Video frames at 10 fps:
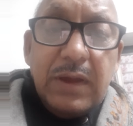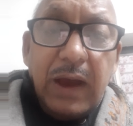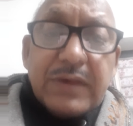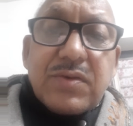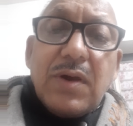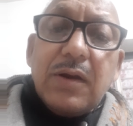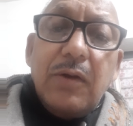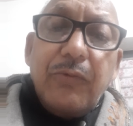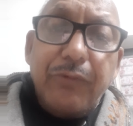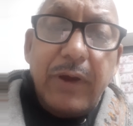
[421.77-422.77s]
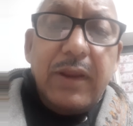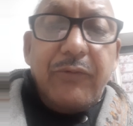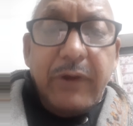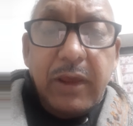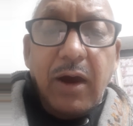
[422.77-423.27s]
I struggled very,
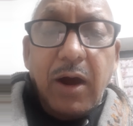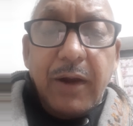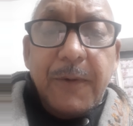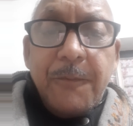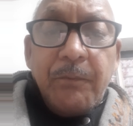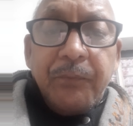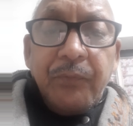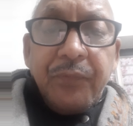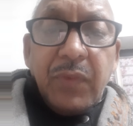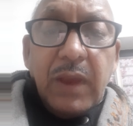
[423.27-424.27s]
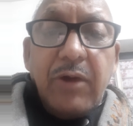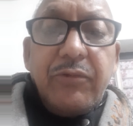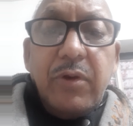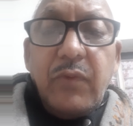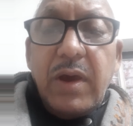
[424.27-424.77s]
very hard.
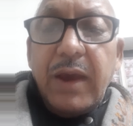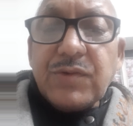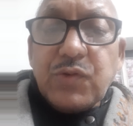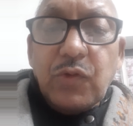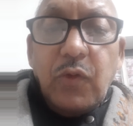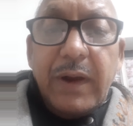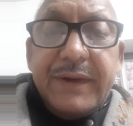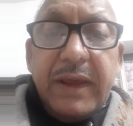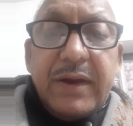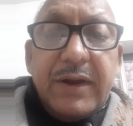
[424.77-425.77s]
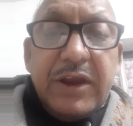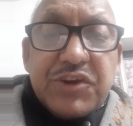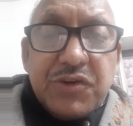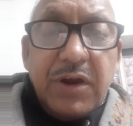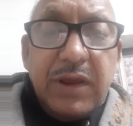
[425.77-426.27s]
Everywhere I used to go and take a
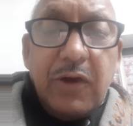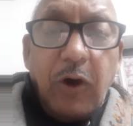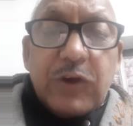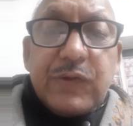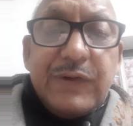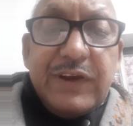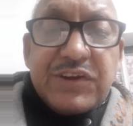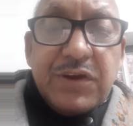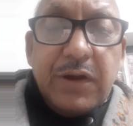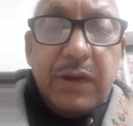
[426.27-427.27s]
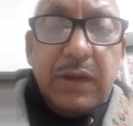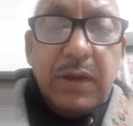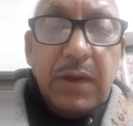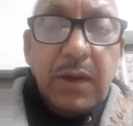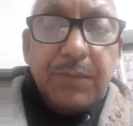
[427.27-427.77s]
dictionary, Oxford dictionary.
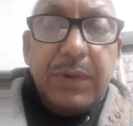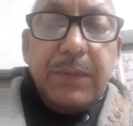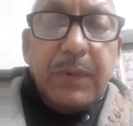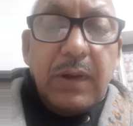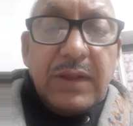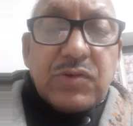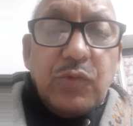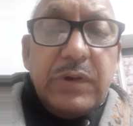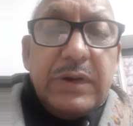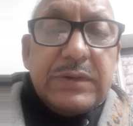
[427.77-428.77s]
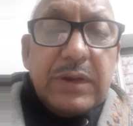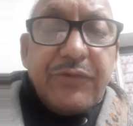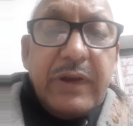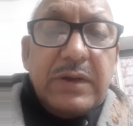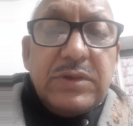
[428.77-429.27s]
People and students and
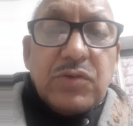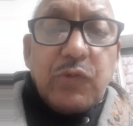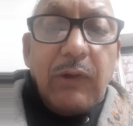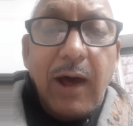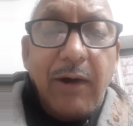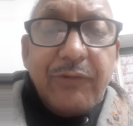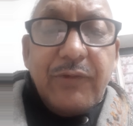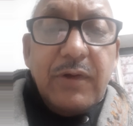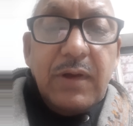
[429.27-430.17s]
friends used to laugh